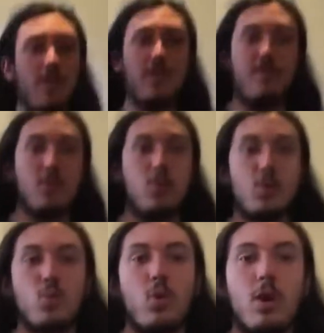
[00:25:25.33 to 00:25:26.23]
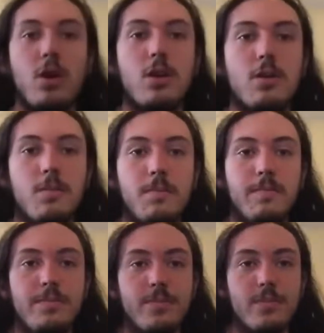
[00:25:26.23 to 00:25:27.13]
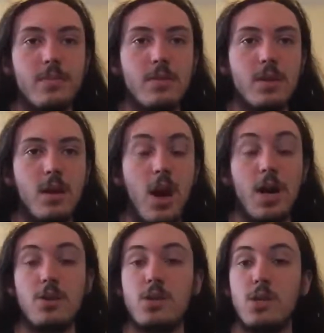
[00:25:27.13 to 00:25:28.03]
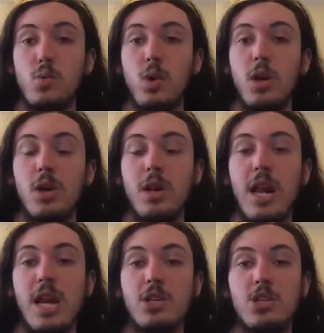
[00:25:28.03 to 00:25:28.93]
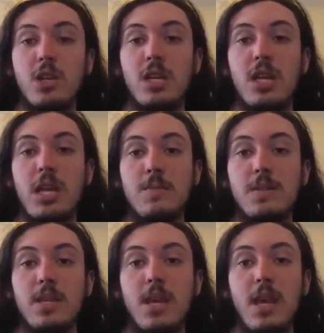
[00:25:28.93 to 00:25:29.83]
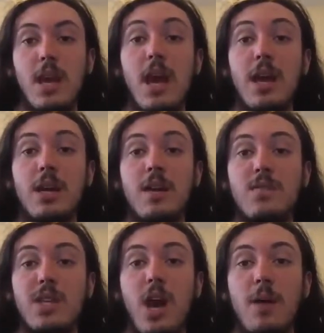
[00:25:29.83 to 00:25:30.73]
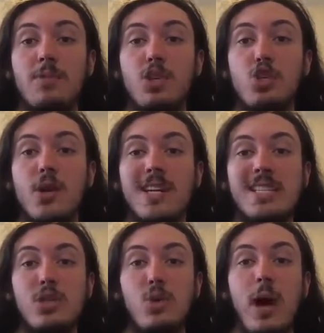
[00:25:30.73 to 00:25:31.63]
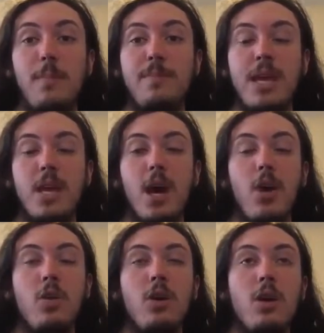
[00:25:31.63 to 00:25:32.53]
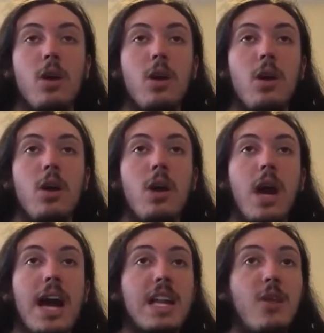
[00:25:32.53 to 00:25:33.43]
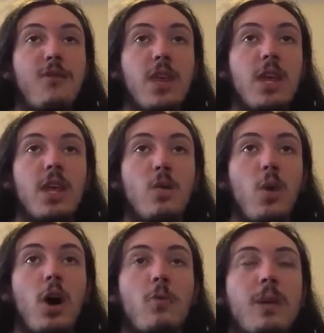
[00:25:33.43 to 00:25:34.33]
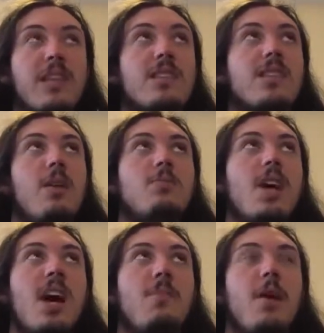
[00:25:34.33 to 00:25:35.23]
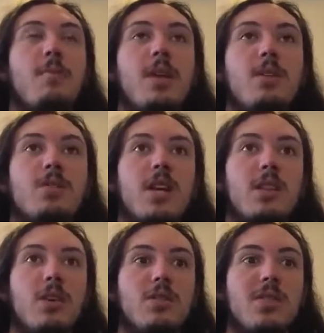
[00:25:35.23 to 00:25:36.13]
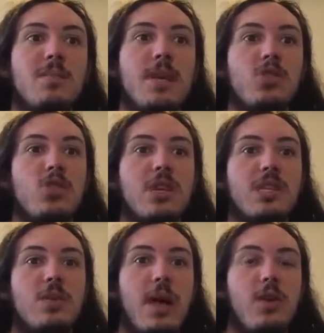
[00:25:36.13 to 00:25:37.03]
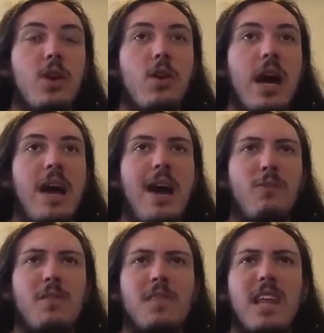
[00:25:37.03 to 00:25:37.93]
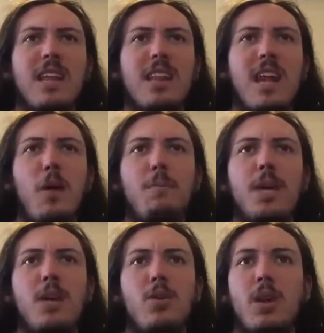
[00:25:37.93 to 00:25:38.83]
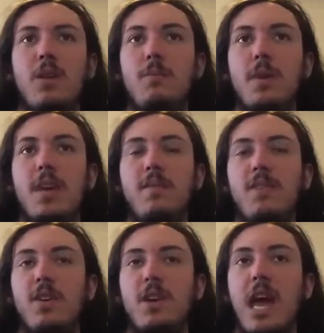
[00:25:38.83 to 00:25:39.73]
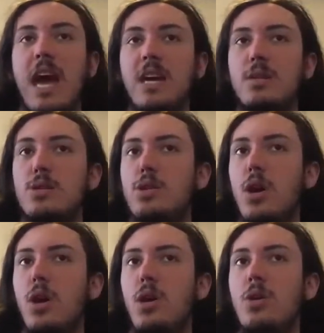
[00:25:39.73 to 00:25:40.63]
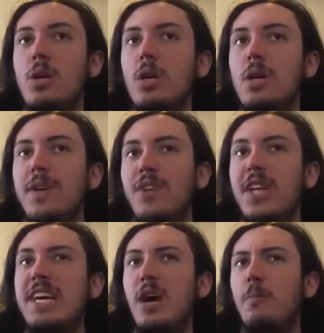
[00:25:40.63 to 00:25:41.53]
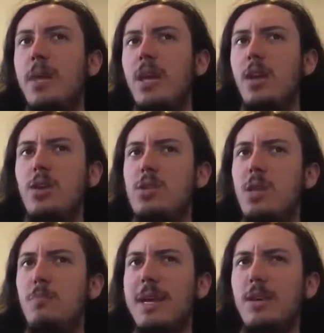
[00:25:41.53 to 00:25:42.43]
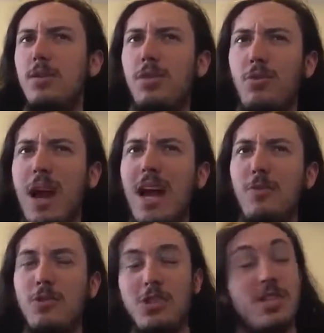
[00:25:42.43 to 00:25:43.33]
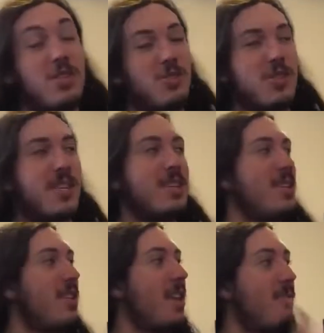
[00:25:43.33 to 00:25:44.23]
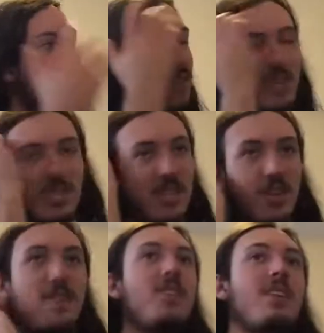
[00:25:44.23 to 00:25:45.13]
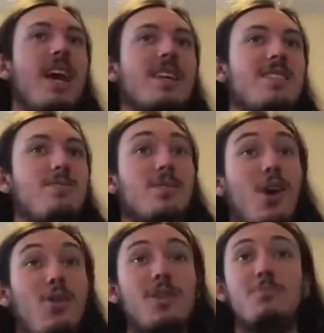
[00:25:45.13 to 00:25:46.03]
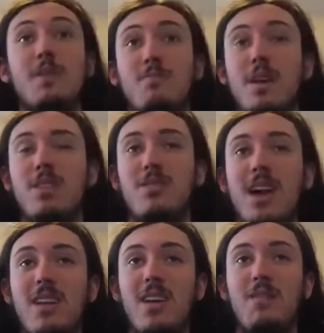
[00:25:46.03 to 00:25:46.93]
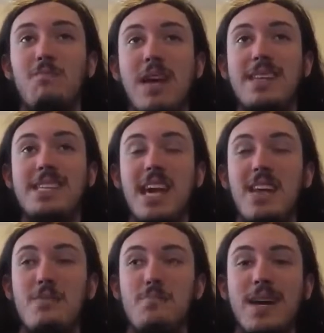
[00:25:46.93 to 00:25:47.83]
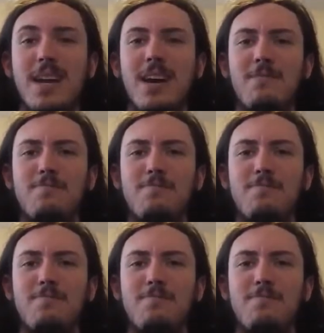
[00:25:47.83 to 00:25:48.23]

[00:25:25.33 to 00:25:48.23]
lives up to his word, honors his word, and actually keeps the, and gives the Omnitrix to Albedo. I get the feeling he won't, but at the same time, Albedo's got the Ultimatrix, so I don't know, I would think that Albedo can beat Vilgax, so I feel like Albedo is the bigger threat, which is interesting to think of, considering Vilgax seems to always be the big threat of Ben 10, but